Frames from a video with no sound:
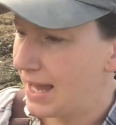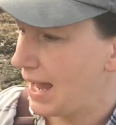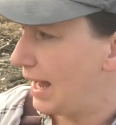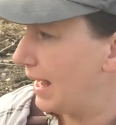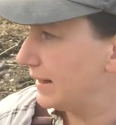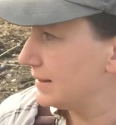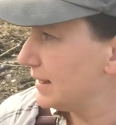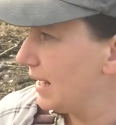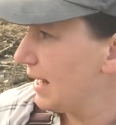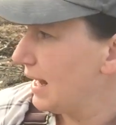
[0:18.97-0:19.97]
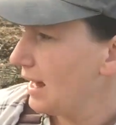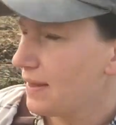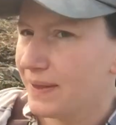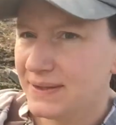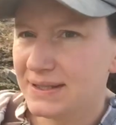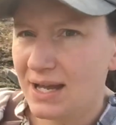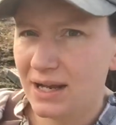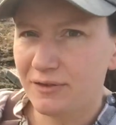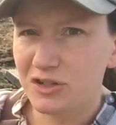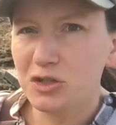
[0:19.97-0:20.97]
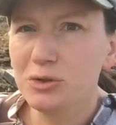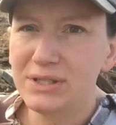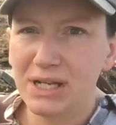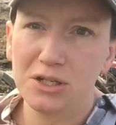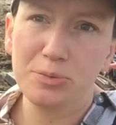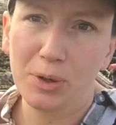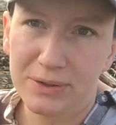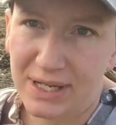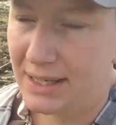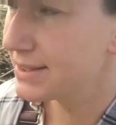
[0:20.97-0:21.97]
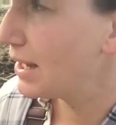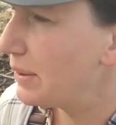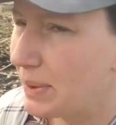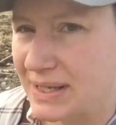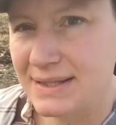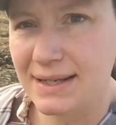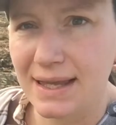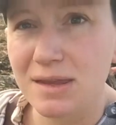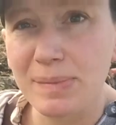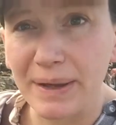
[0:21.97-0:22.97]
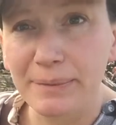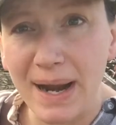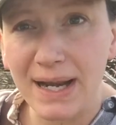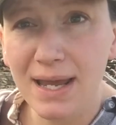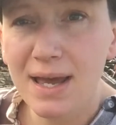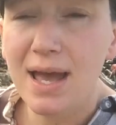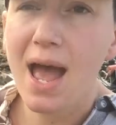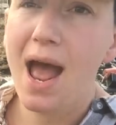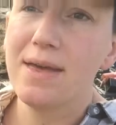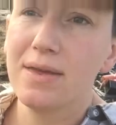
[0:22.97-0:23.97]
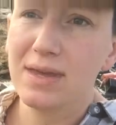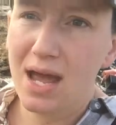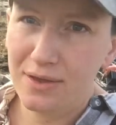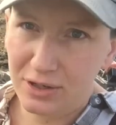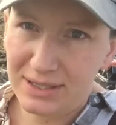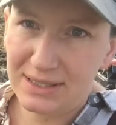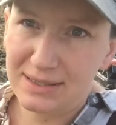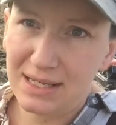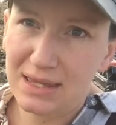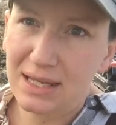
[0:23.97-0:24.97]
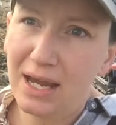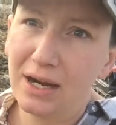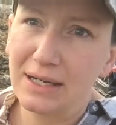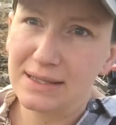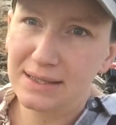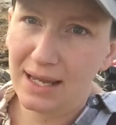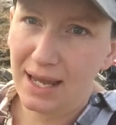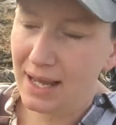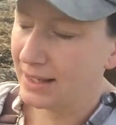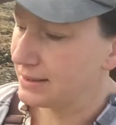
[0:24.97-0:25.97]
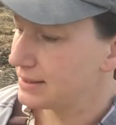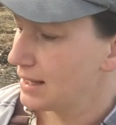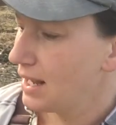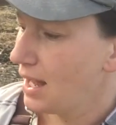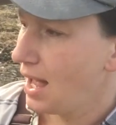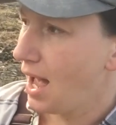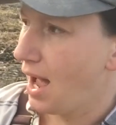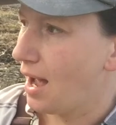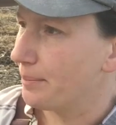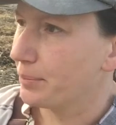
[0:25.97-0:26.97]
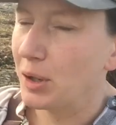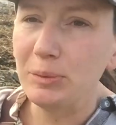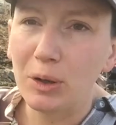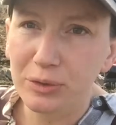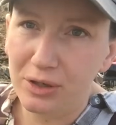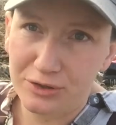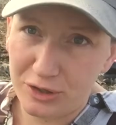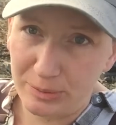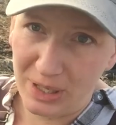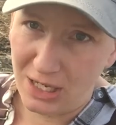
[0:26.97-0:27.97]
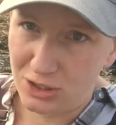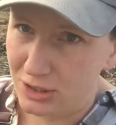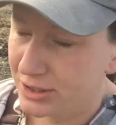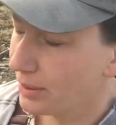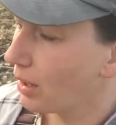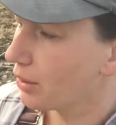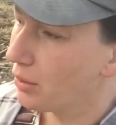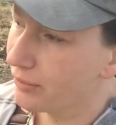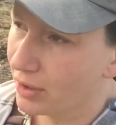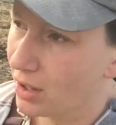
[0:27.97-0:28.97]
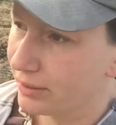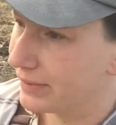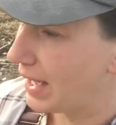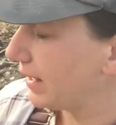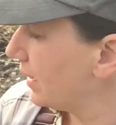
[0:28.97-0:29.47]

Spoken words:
And this is kind of a two-stage process. One is to get the bed ready, and then the other is to seed the carrots and promote their germination. So I'll go over all of that.